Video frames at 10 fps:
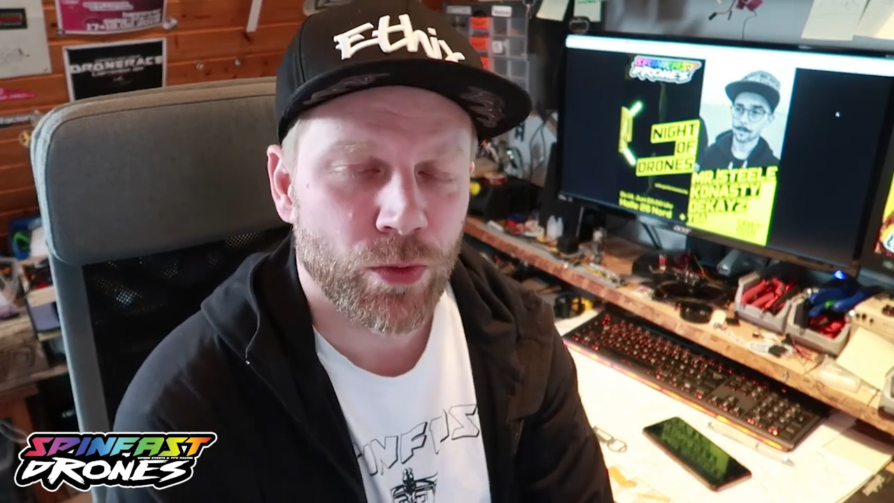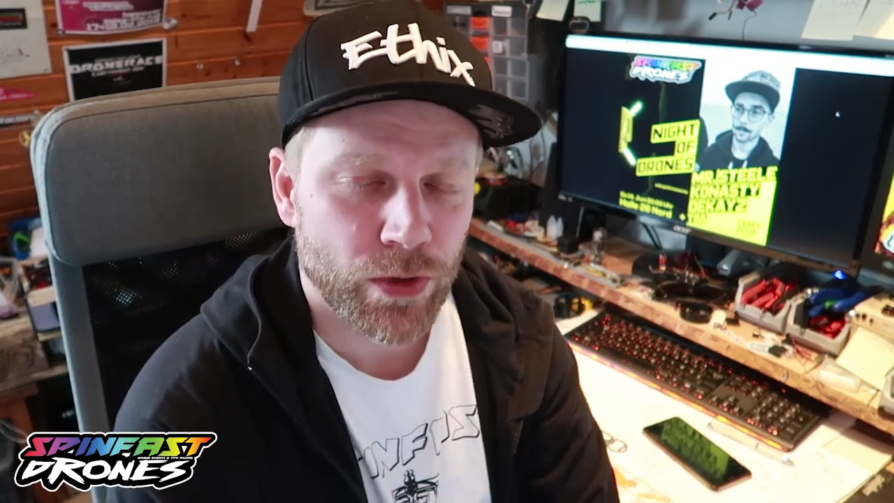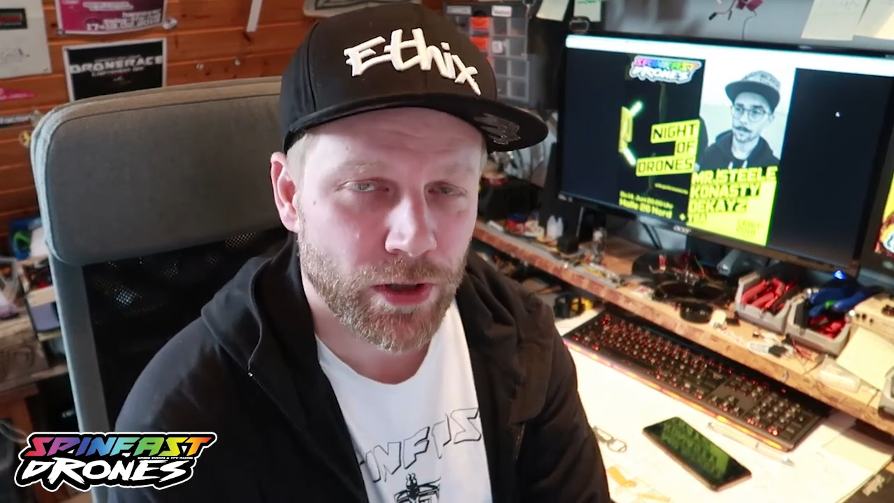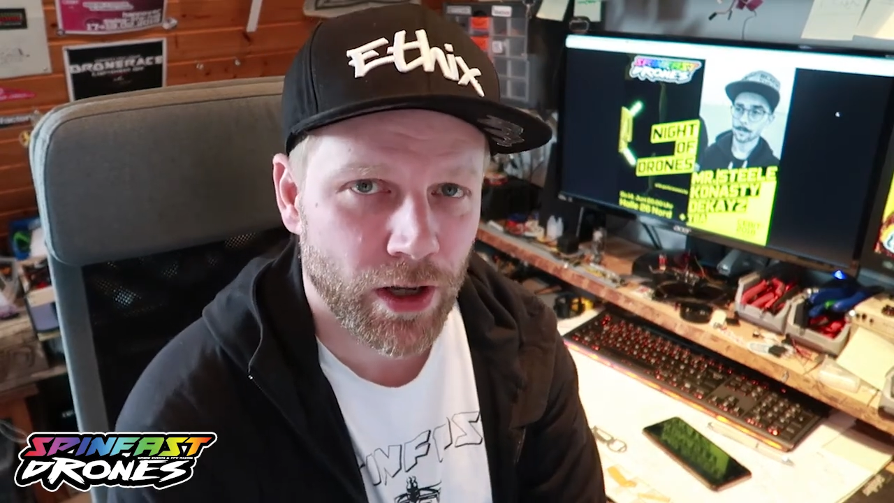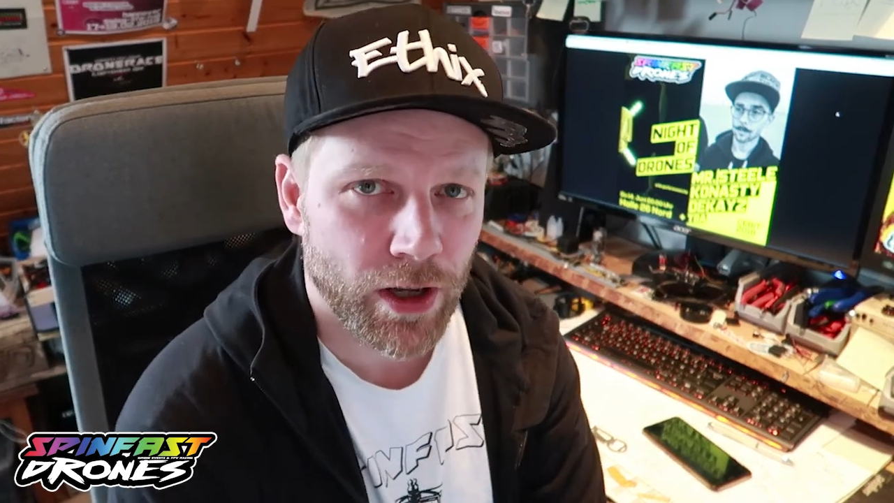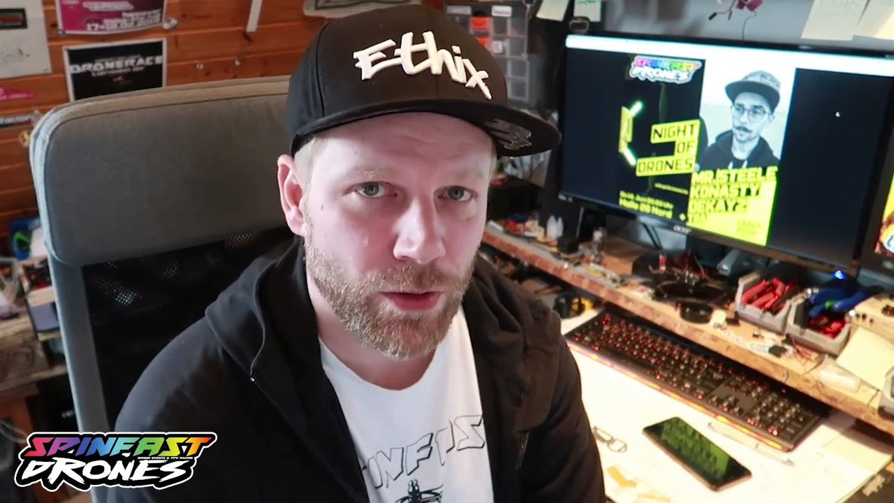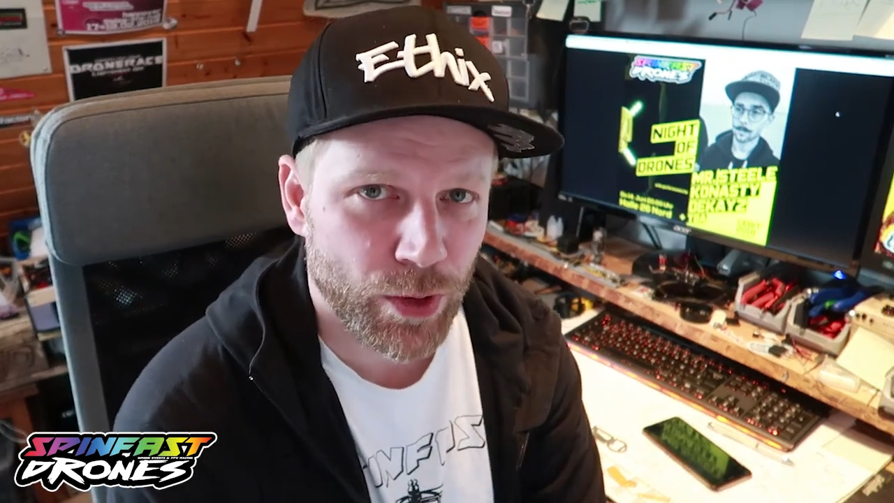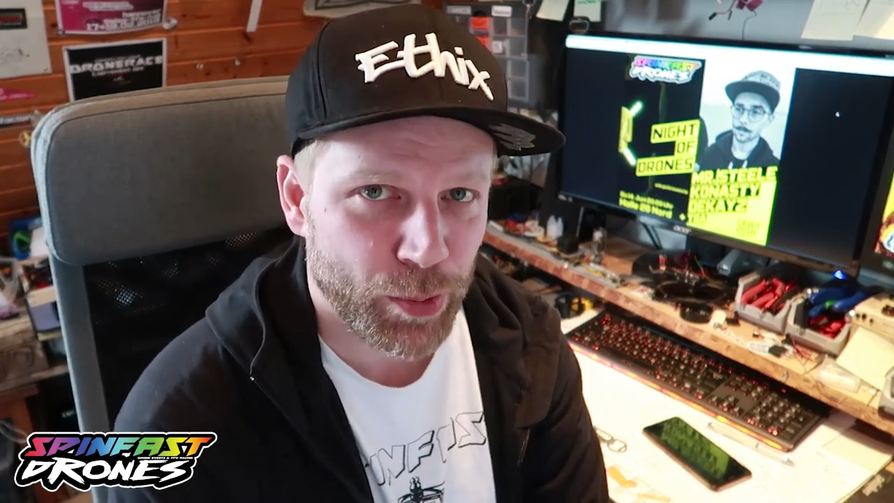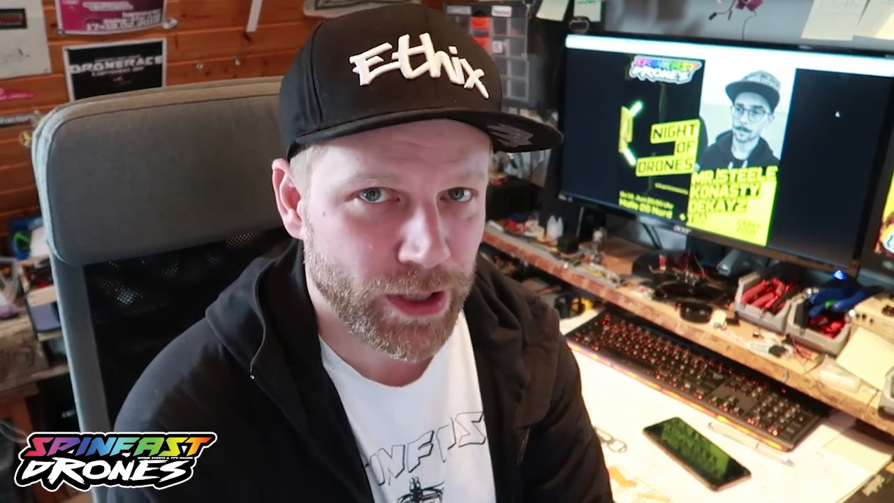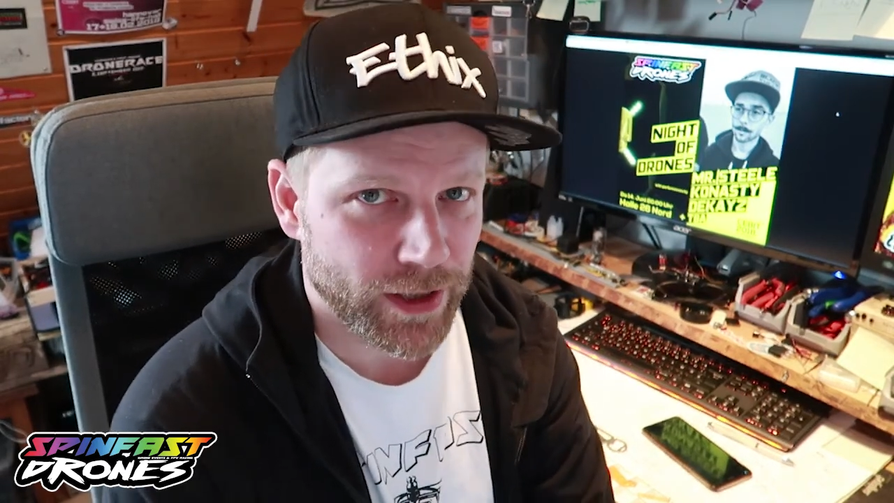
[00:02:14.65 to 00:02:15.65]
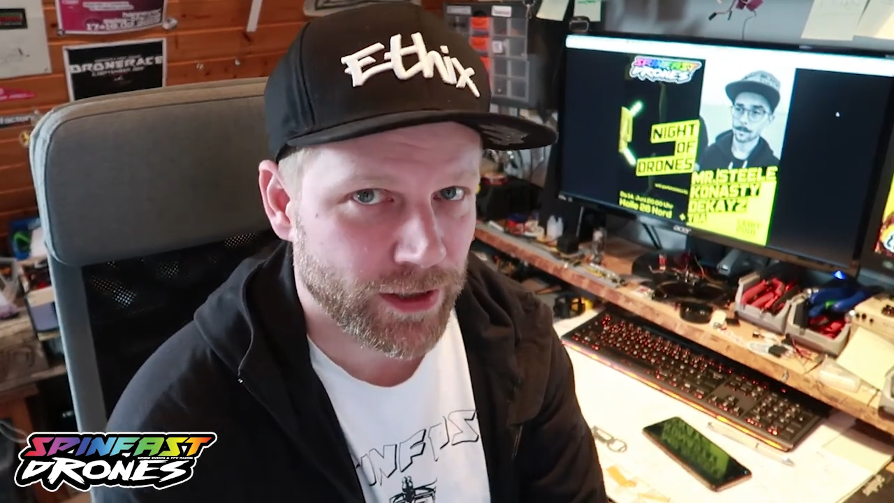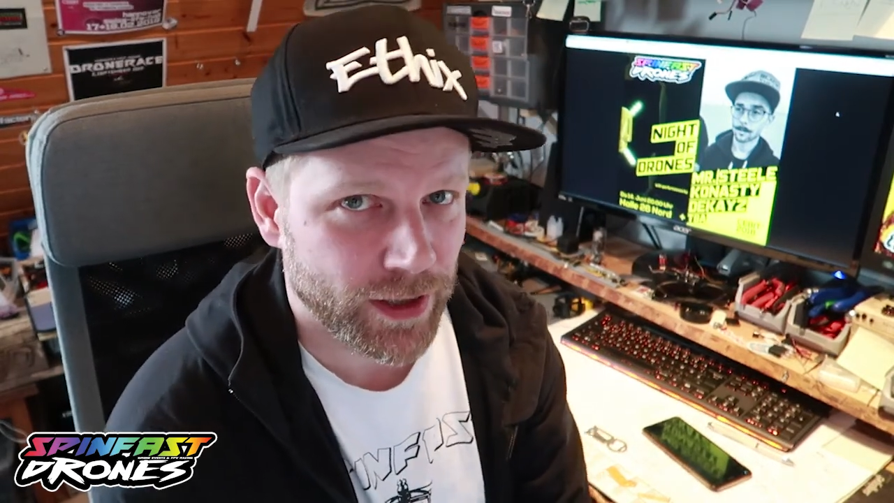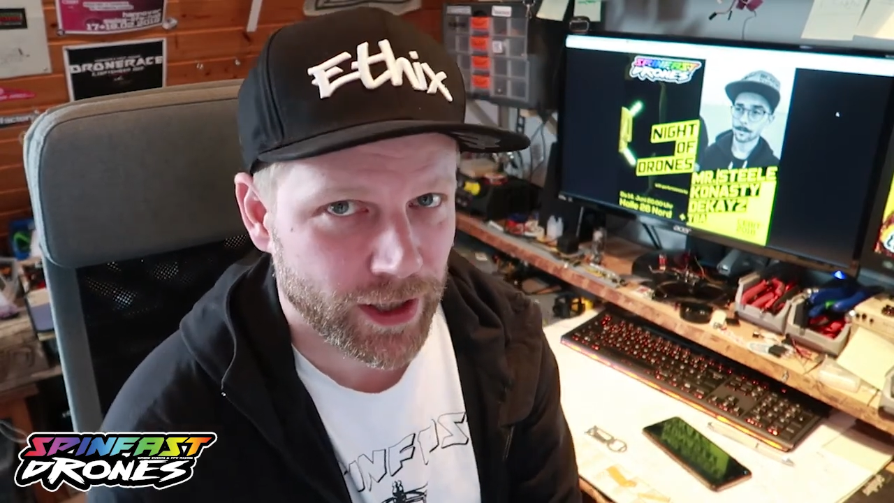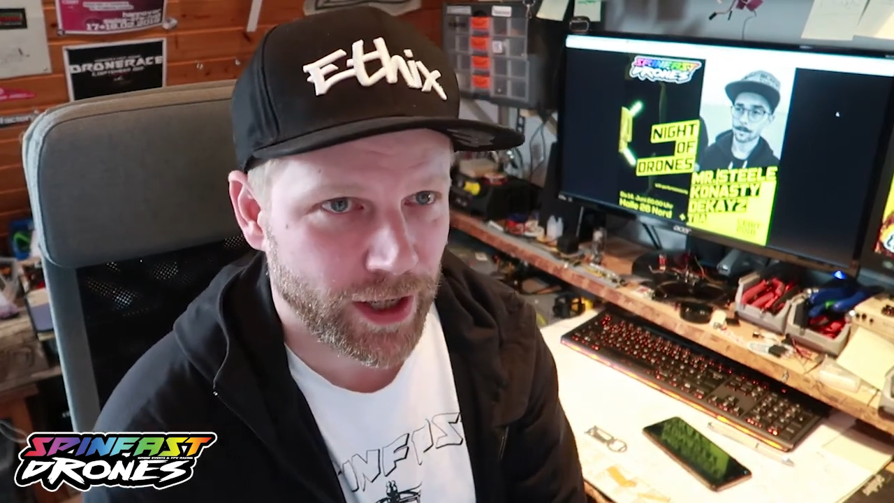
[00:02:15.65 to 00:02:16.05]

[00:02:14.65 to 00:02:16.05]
We'll repeat it,